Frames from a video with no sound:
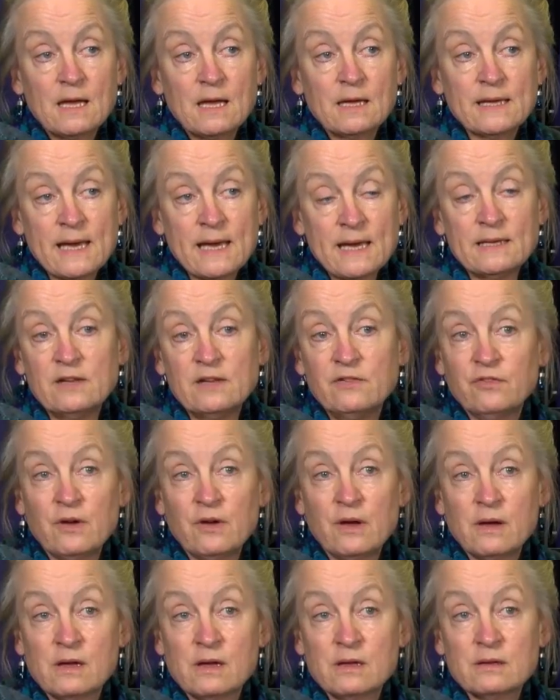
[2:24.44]
Again, if
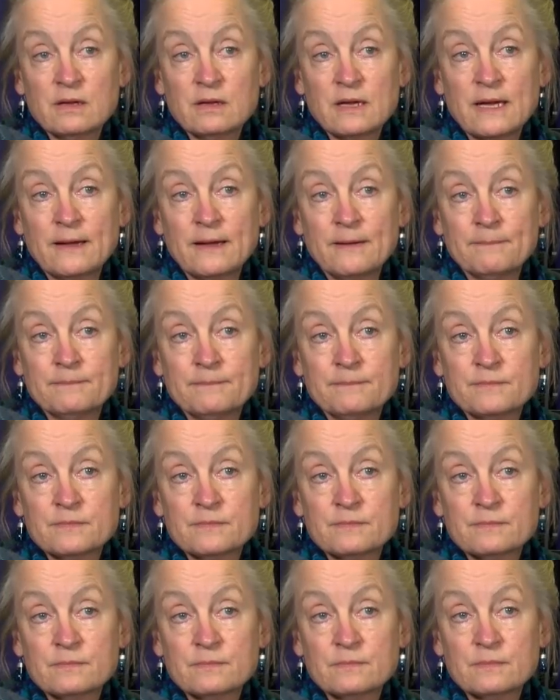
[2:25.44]
a, uh, um,
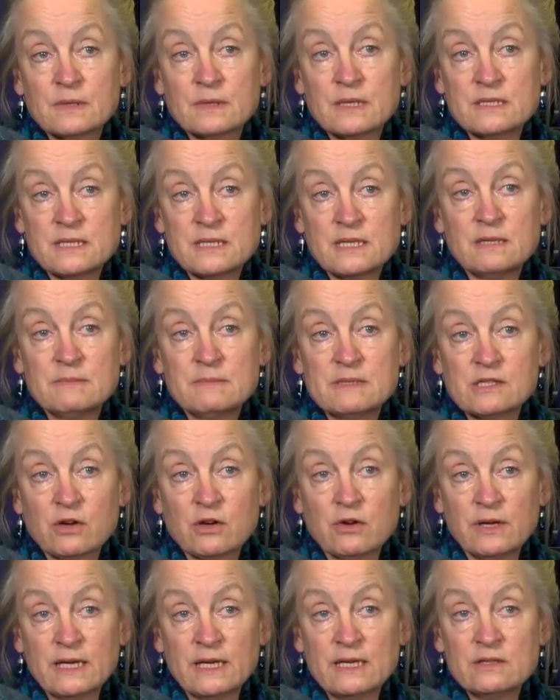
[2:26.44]
a team is
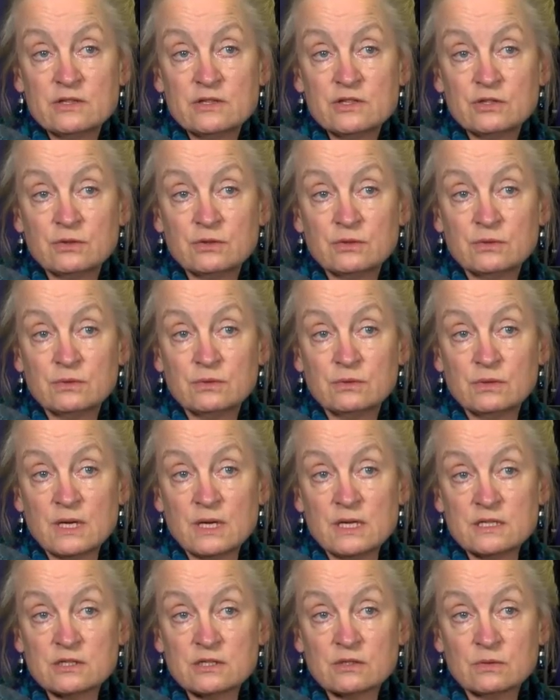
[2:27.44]
going into
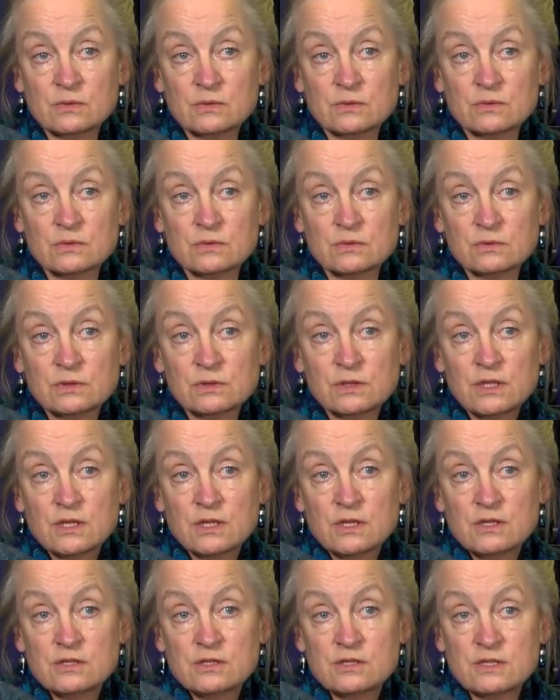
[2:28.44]
a school
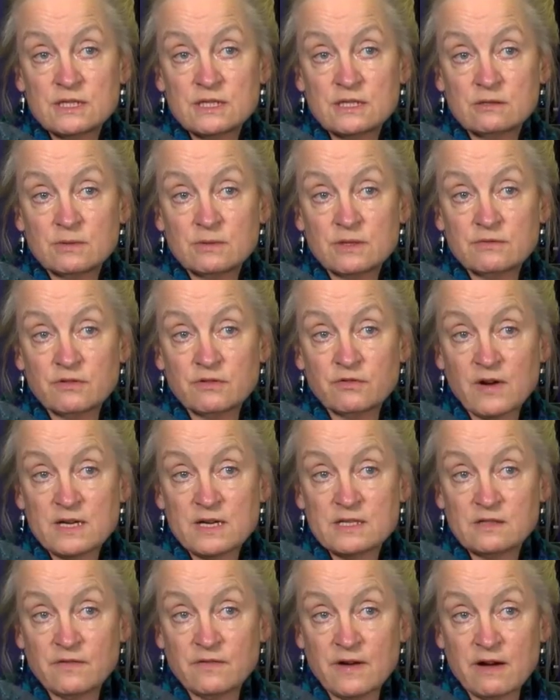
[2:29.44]
to deal with
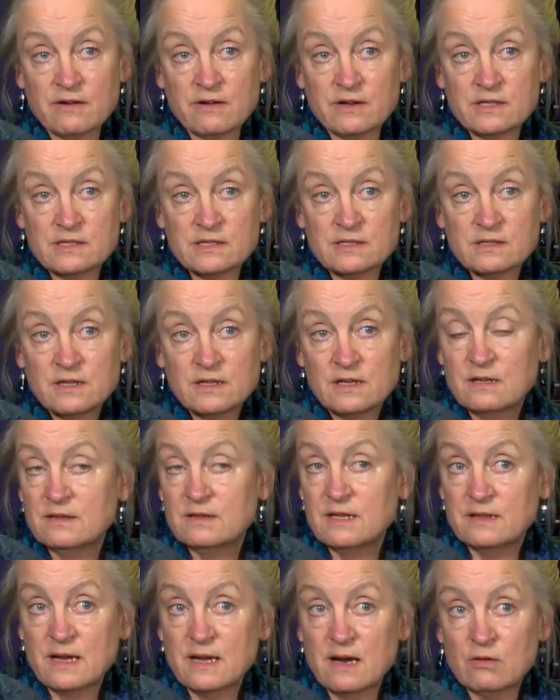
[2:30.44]
refractive errors,
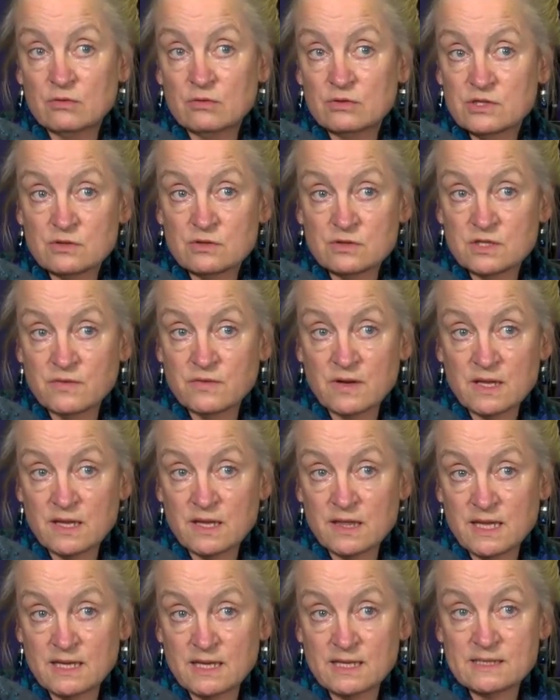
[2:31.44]
then there are all sorts of other
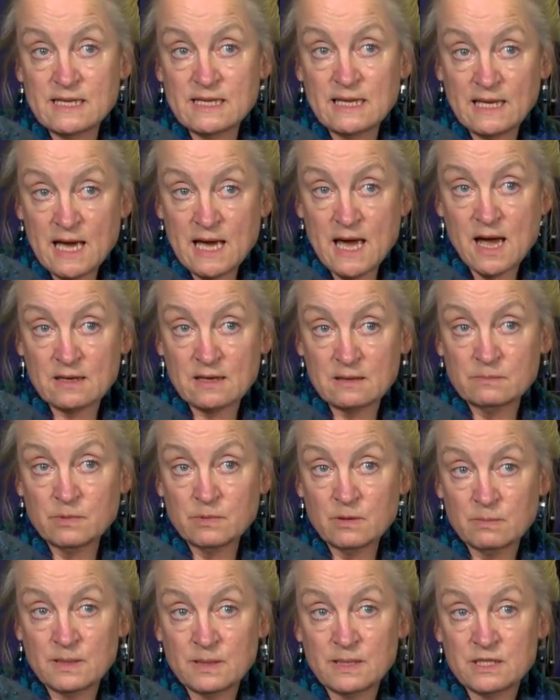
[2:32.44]
things they can and
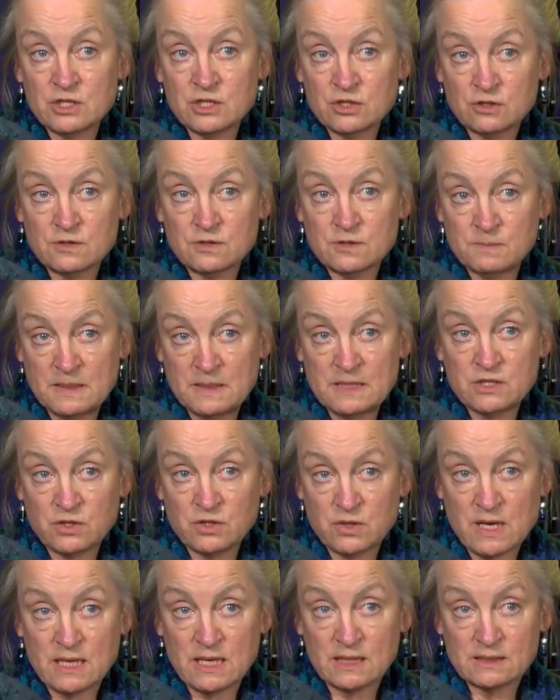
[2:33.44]
probably should be
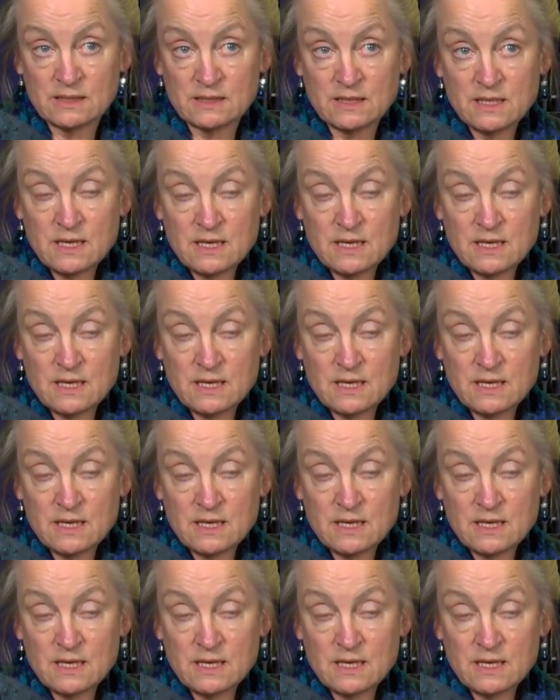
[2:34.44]
doing.